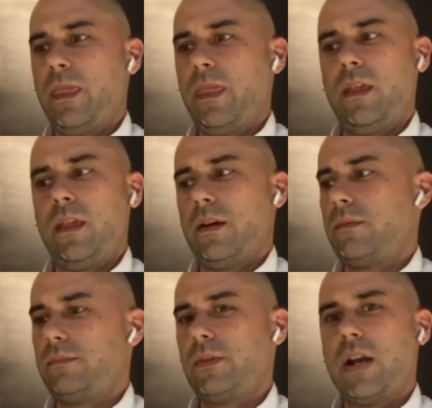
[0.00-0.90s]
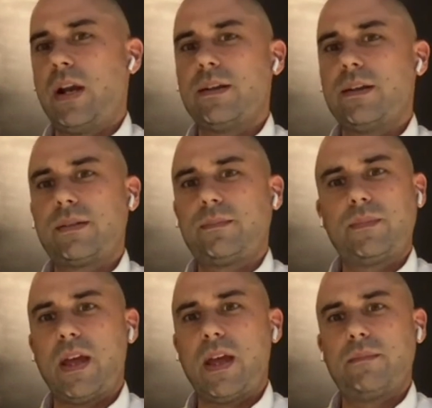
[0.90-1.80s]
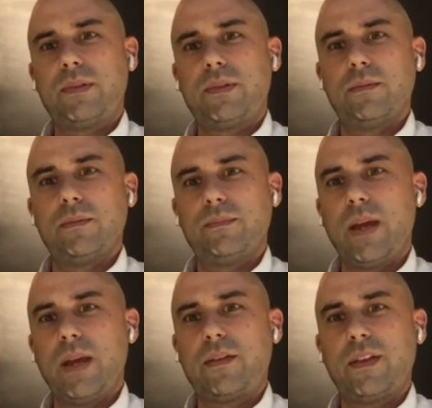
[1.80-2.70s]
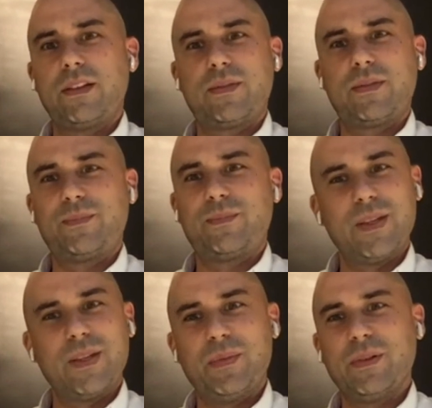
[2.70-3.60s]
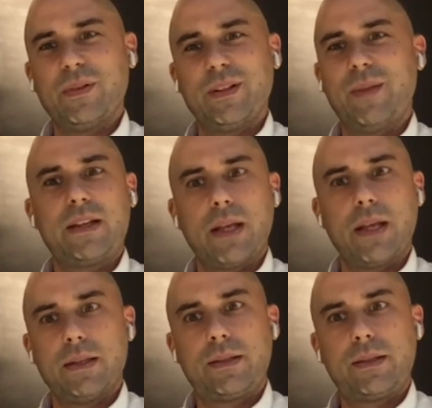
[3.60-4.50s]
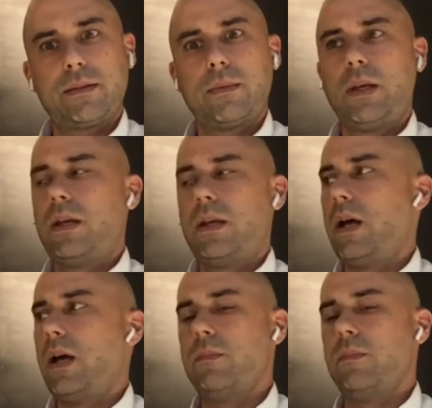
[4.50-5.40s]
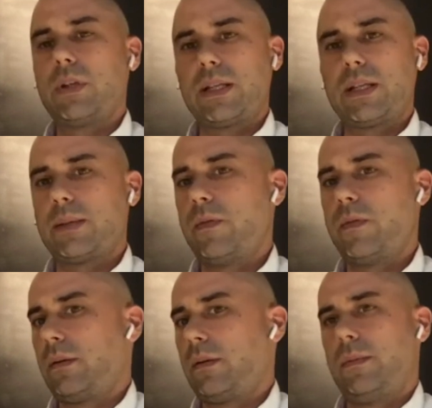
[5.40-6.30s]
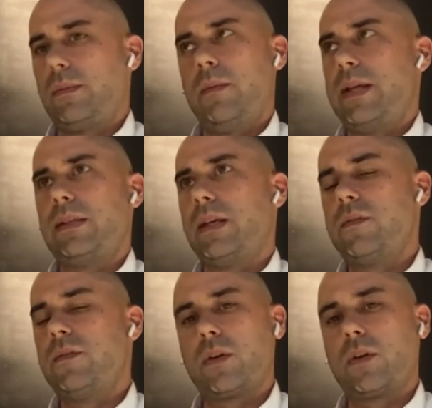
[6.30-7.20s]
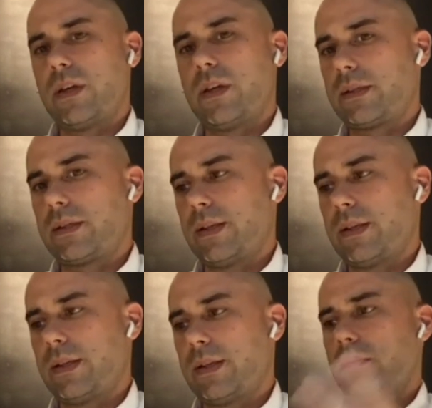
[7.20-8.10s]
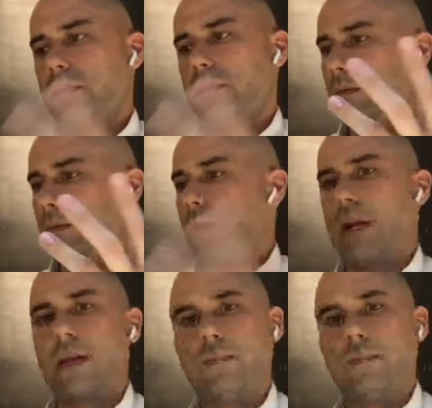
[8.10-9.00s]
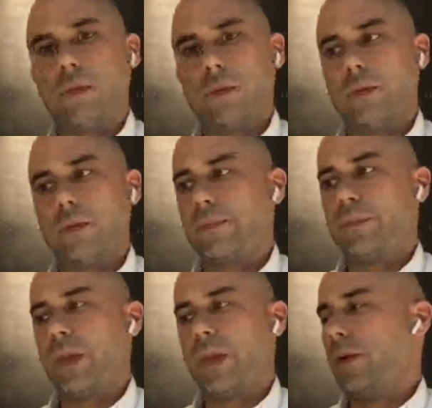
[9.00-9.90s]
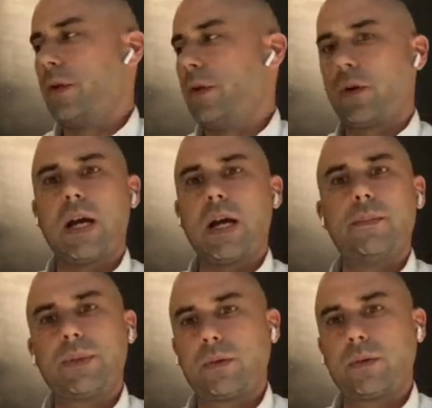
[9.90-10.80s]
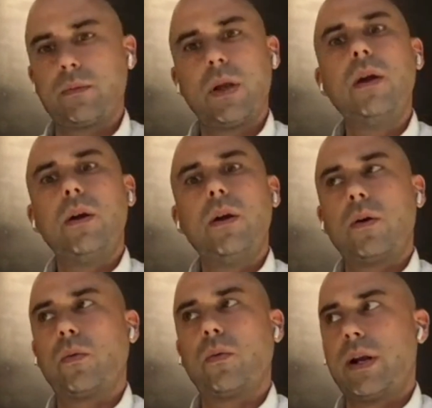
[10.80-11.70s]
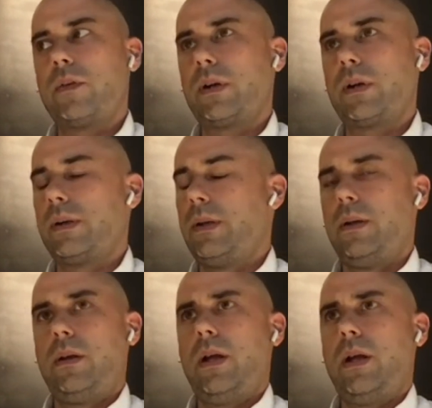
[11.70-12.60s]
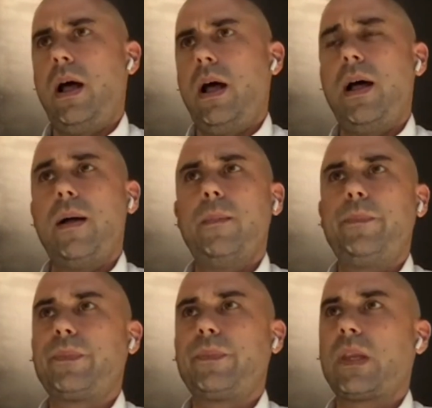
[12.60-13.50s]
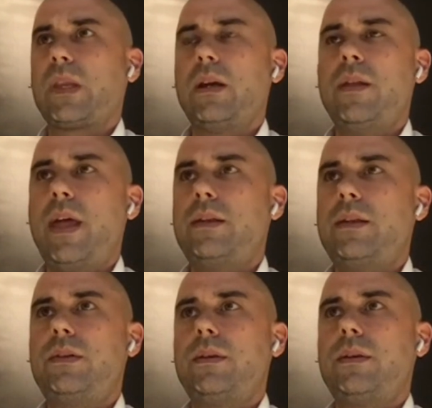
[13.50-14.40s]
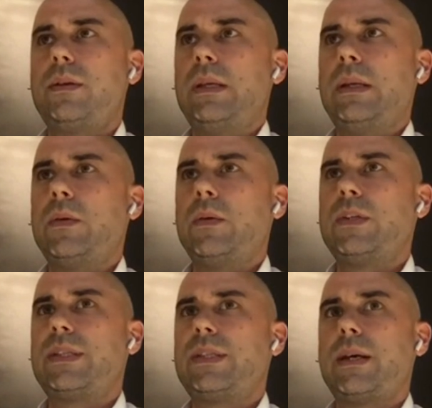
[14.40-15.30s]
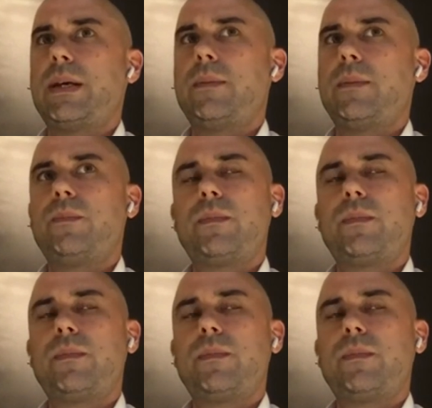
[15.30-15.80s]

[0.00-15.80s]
the greatest thing to make things simple and make sense. Look at some of the amazing infographics that have been created through, you know, New York Times or whatever. And then, you know, just, you know,